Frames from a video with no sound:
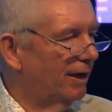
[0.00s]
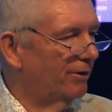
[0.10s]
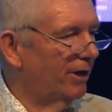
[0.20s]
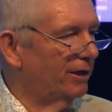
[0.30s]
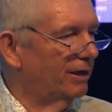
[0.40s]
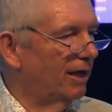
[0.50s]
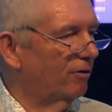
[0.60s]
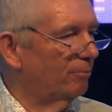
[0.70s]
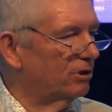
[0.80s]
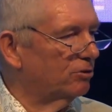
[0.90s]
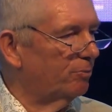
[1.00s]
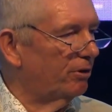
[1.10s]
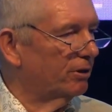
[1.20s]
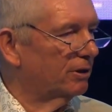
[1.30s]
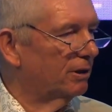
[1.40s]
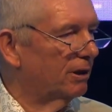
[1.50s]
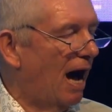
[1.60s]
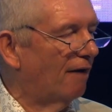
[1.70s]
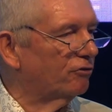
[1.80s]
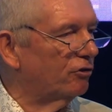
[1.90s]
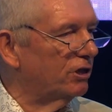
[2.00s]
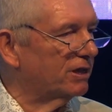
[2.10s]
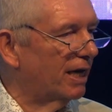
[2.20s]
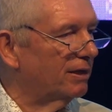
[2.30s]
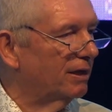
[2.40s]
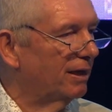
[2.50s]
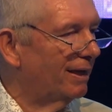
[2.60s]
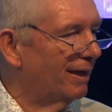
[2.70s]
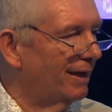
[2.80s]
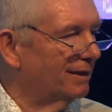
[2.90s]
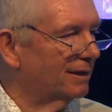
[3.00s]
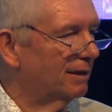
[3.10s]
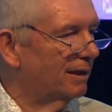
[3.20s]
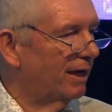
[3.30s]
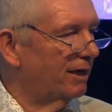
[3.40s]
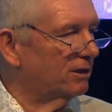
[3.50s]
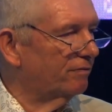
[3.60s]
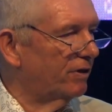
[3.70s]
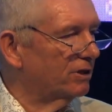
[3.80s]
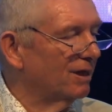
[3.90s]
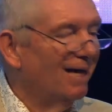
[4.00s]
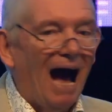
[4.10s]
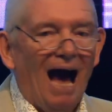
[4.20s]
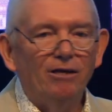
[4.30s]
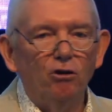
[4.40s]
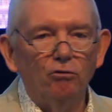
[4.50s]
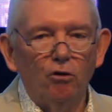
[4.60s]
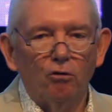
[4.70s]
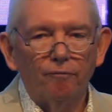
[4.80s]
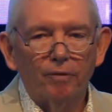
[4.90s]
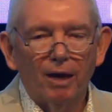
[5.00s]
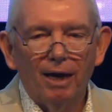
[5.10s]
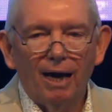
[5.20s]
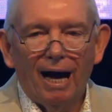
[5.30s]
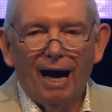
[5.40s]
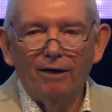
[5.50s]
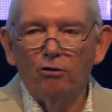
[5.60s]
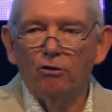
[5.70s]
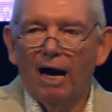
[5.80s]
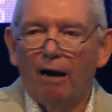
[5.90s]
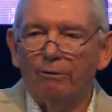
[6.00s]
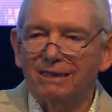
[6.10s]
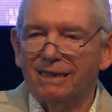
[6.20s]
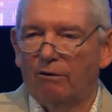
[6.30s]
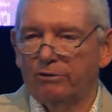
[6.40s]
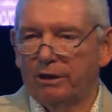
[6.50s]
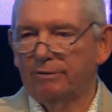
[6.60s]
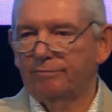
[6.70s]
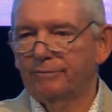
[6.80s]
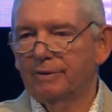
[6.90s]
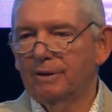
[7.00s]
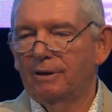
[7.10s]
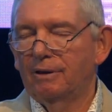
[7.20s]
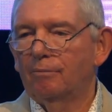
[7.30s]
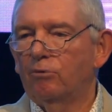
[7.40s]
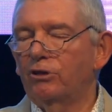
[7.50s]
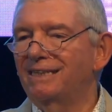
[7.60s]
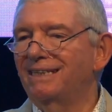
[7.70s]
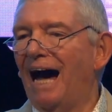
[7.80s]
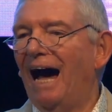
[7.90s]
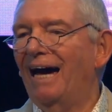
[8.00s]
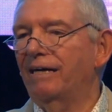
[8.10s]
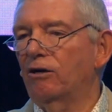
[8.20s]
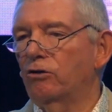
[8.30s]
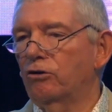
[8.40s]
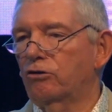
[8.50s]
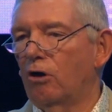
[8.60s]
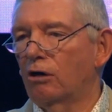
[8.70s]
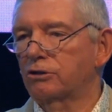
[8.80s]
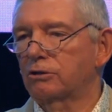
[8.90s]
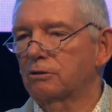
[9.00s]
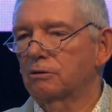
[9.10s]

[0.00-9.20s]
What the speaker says: And then he gave up his spirit after he said, it is finished. I don't know. I don't know how it sounded, but he's dying on the cross.